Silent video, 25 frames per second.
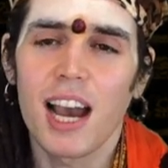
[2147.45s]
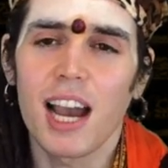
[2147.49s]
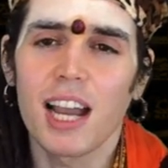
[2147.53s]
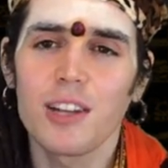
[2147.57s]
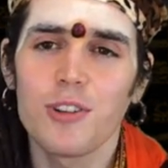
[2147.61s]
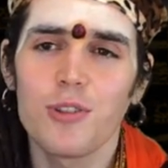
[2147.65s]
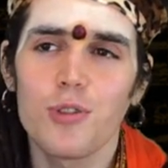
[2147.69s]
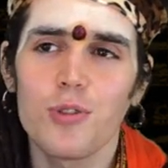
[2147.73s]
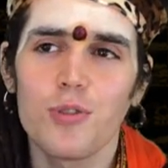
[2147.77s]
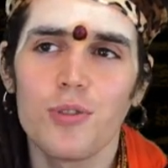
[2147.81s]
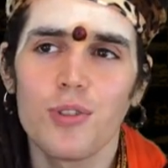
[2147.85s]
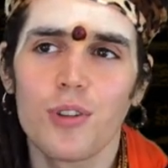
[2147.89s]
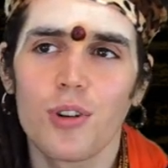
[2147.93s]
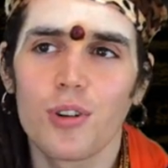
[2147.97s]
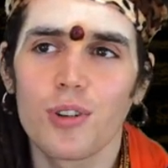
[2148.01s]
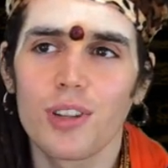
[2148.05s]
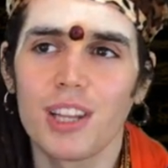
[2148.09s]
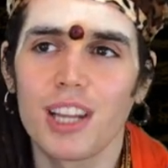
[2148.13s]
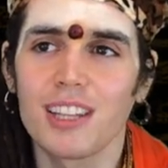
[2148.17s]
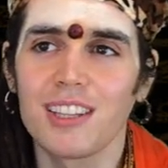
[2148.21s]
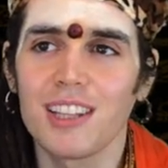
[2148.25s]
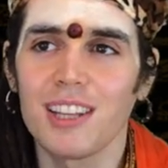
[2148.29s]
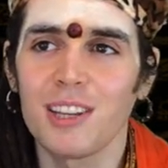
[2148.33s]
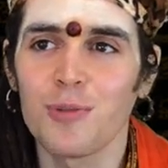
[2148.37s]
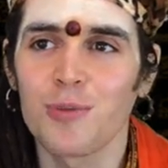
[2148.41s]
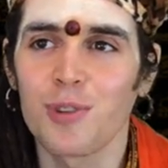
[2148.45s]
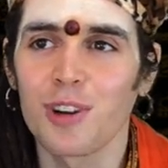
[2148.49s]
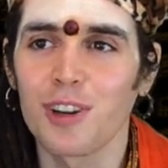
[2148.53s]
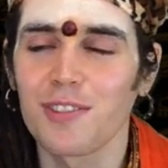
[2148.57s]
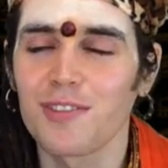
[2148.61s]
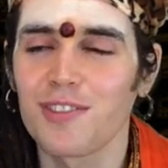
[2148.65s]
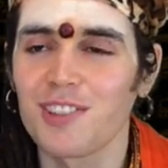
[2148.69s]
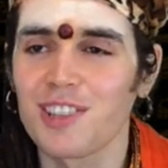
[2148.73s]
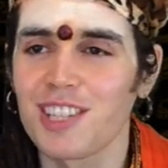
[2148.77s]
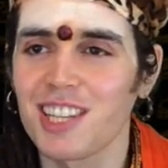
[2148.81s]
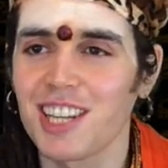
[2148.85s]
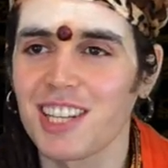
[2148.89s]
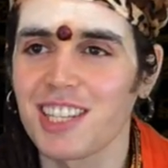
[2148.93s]
I do know that in one of
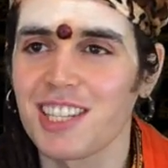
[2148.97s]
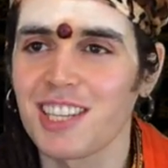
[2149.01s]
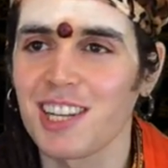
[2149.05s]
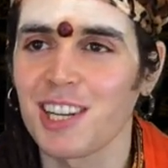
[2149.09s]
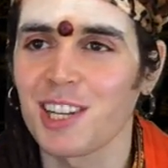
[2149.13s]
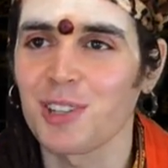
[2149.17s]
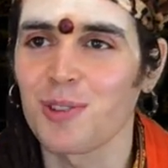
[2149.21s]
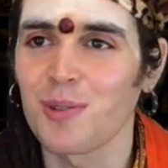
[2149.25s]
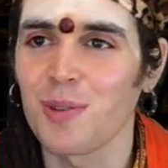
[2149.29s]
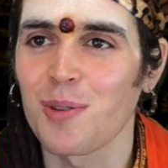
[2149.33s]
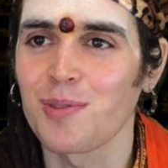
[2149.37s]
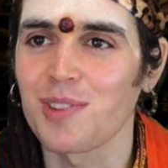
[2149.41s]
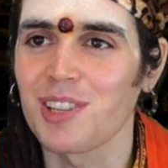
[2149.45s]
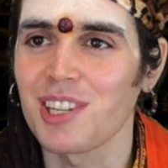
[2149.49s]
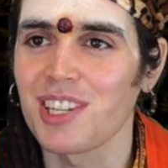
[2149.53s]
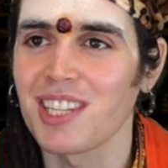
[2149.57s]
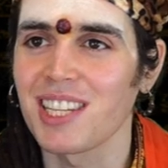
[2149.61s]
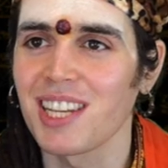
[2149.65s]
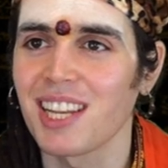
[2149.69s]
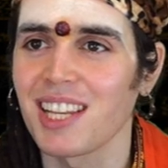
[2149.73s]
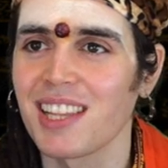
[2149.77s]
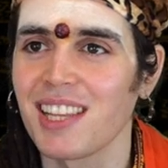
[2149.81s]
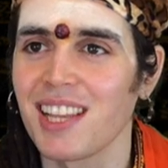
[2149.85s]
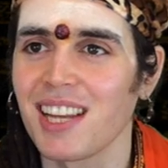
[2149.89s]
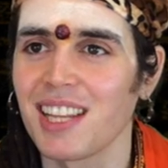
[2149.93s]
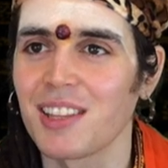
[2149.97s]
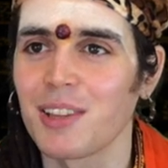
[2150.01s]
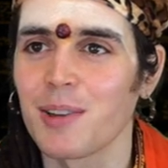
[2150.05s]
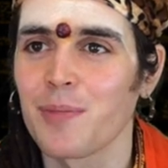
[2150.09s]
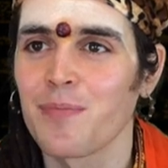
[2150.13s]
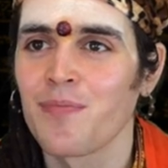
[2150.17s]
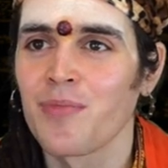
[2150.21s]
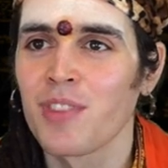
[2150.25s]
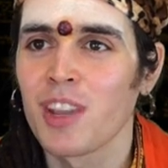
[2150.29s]
the satsangs, Swamiji said that